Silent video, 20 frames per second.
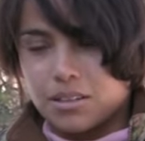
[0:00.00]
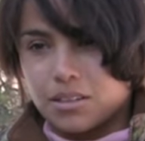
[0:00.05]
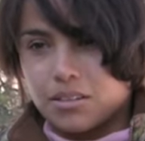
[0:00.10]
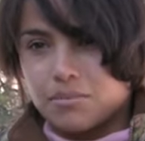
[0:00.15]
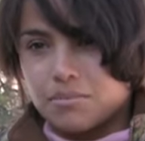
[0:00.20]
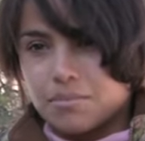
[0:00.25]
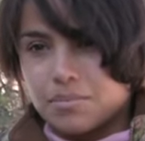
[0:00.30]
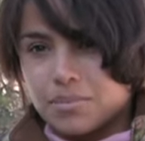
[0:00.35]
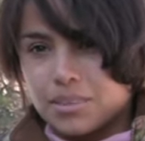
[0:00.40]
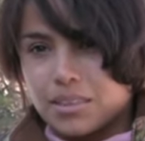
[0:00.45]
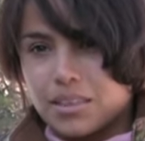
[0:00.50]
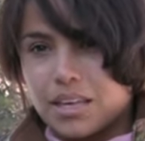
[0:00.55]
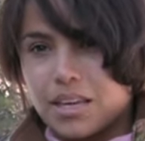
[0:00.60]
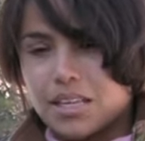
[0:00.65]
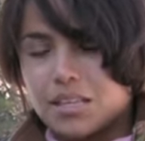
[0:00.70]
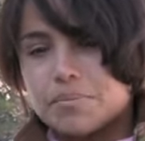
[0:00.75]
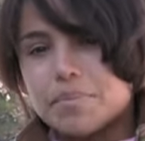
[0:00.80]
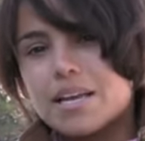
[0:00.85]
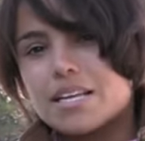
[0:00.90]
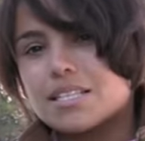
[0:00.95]
And they
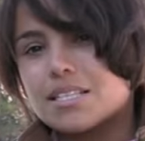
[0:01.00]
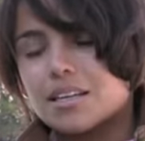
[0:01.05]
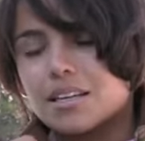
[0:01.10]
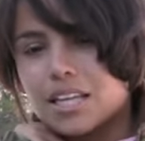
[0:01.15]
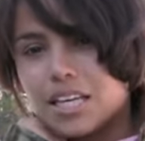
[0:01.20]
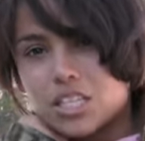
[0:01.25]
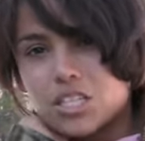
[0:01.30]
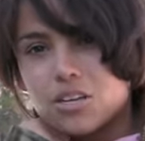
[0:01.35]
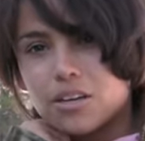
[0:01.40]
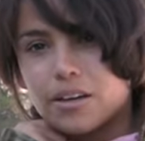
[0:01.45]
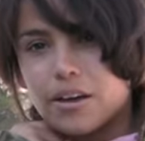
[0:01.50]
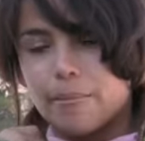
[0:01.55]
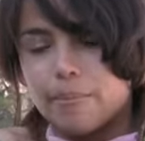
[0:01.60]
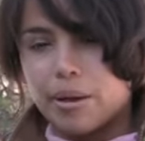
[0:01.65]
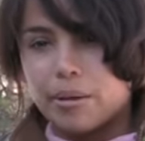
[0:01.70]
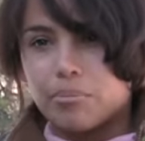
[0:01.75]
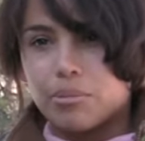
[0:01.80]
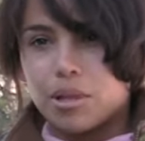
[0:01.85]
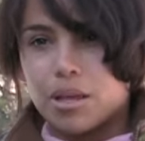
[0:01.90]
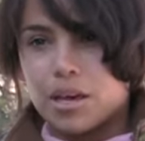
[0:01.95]
basically took out
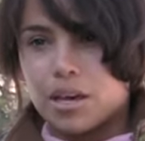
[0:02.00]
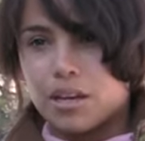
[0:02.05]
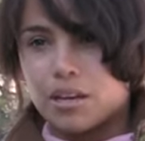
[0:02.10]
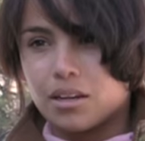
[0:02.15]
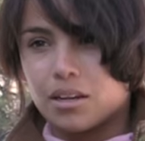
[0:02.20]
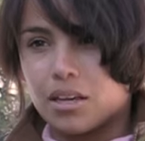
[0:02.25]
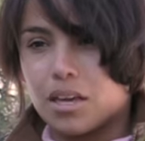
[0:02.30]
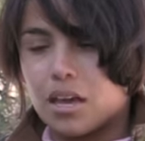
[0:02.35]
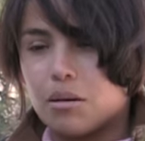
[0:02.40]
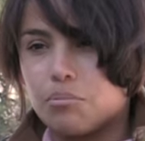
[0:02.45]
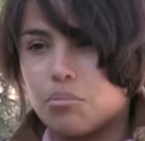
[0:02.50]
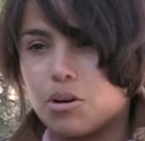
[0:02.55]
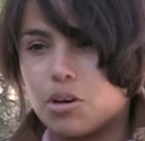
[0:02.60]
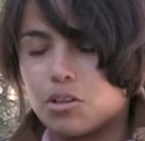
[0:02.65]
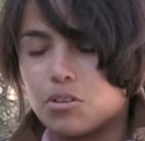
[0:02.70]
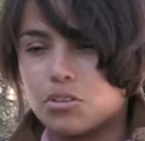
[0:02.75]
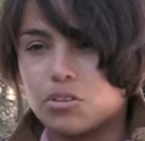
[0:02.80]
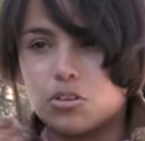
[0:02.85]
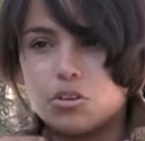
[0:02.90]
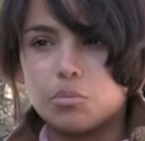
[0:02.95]
my blood and
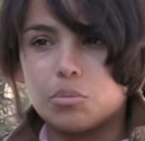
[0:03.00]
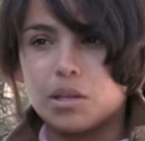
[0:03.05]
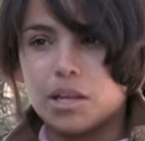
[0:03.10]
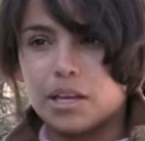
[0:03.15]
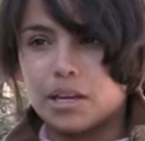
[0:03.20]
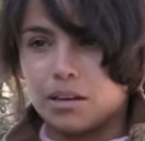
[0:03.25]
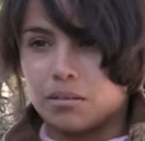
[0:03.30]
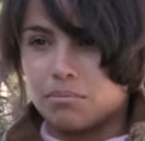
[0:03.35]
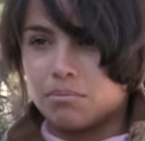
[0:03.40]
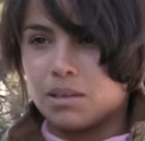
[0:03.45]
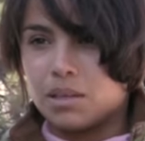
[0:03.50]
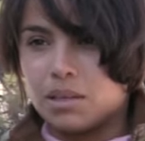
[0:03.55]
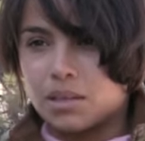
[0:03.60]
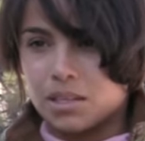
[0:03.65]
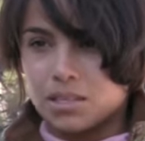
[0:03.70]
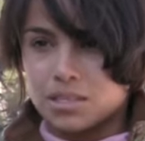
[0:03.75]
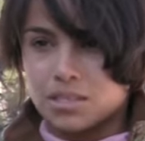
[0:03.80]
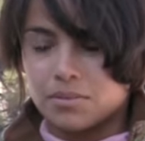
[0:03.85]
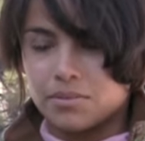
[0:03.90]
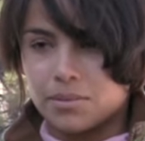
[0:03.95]
put new blood in me
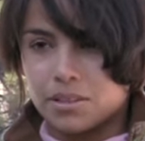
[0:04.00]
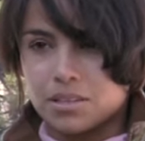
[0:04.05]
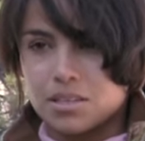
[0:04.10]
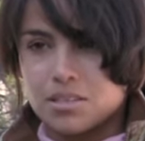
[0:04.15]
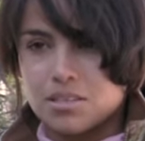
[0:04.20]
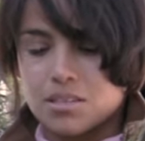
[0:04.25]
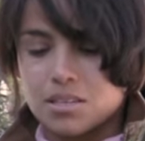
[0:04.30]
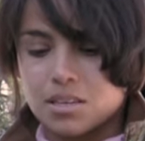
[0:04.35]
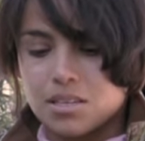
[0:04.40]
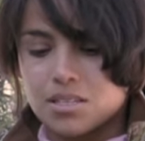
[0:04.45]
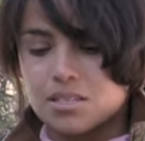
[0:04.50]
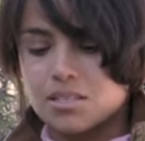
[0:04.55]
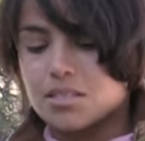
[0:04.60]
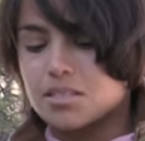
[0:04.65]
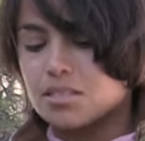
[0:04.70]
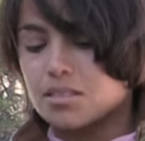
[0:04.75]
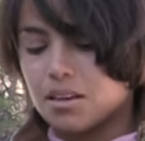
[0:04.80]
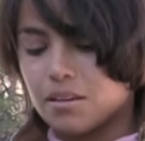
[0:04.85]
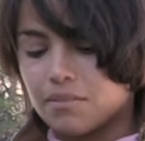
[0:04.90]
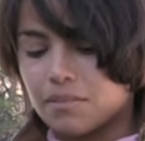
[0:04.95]
because of
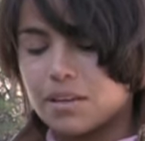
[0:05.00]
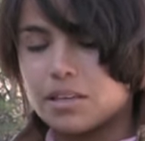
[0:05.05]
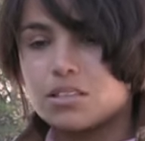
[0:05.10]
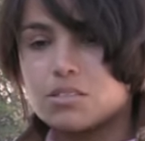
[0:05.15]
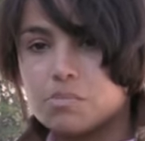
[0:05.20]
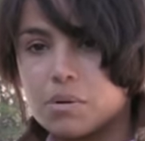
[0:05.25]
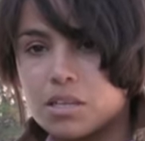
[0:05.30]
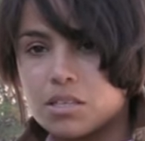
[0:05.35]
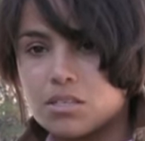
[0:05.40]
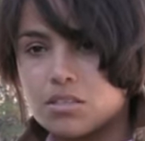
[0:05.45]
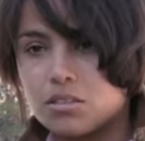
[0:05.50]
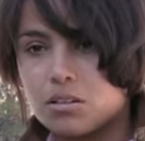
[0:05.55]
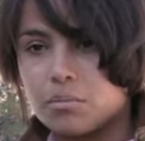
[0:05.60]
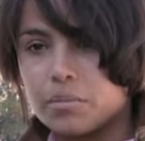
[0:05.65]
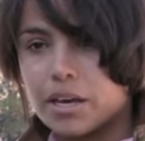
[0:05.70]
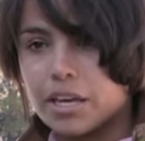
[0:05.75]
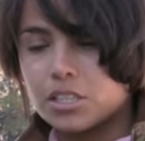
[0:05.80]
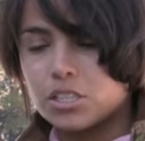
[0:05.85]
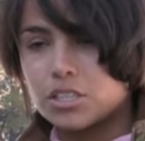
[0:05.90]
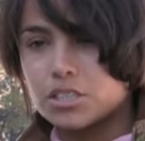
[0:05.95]
it being so
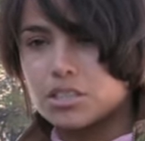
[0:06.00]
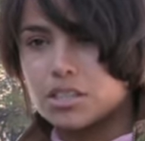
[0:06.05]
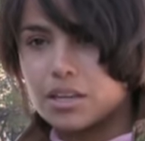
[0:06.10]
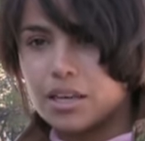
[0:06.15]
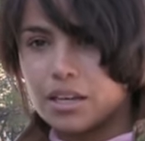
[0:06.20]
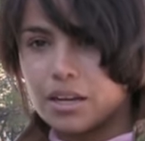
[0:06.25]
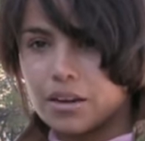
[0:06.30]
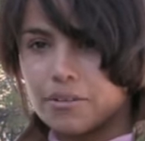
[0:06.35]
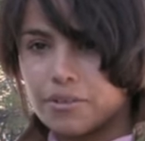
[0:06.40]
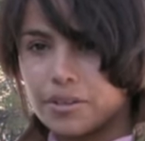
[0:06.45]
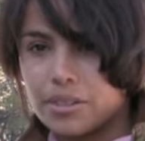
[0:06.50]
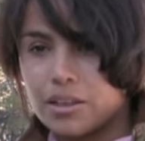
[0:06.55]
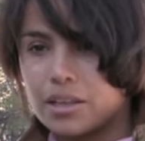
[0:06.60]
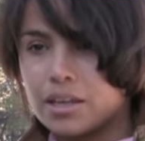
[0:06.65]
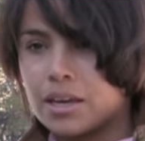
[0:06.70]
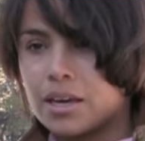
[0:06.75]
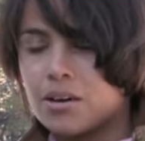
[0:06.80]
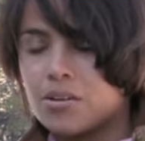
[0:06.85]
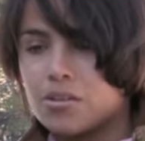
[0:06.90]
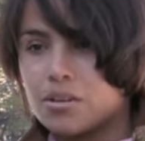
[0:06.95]
bad, just to get
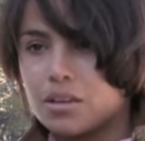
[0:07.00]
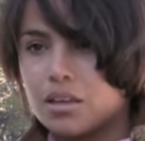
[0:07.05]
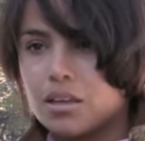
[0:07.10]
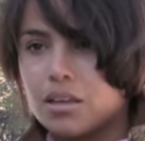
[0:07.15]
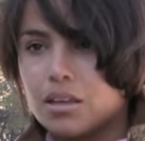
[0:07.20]
everything out.